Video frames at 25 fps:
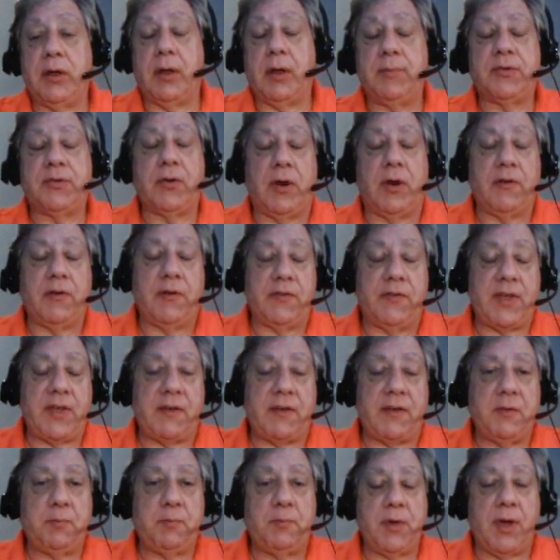if you
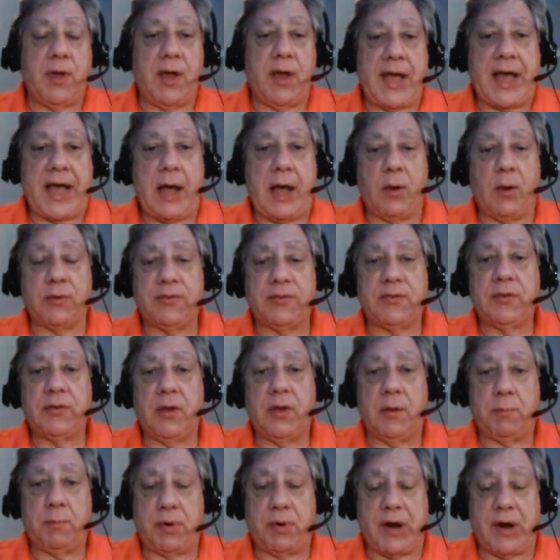have a house,
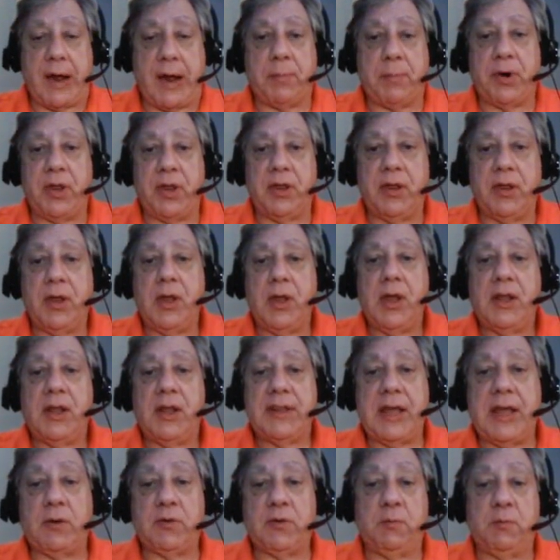a property
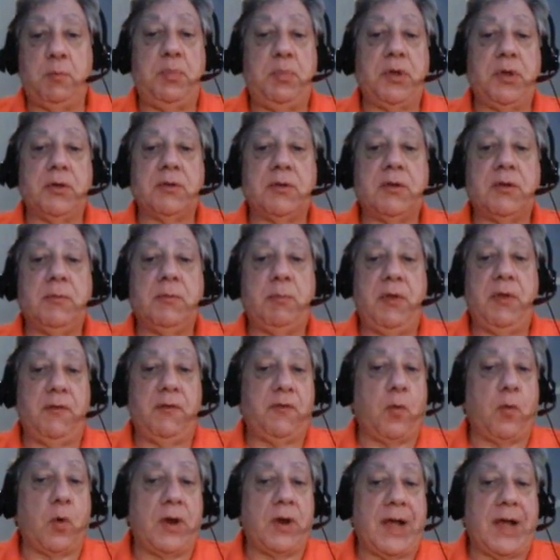that was built
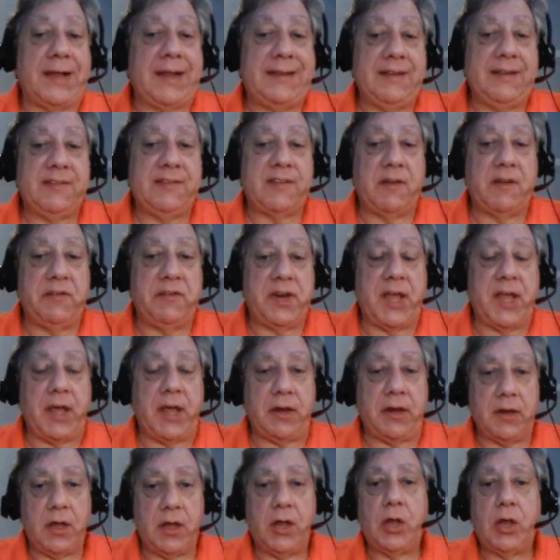before
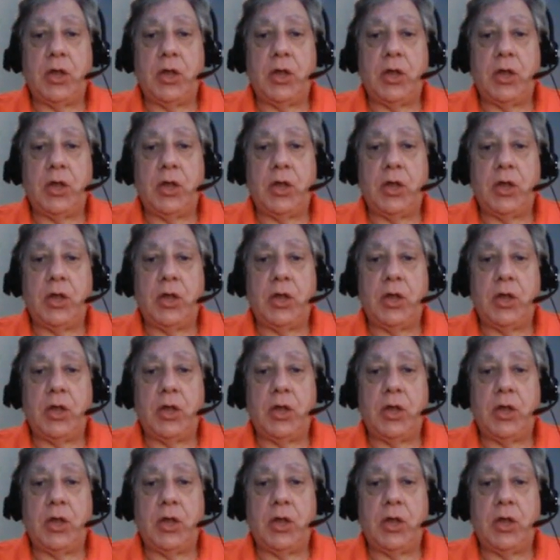1978,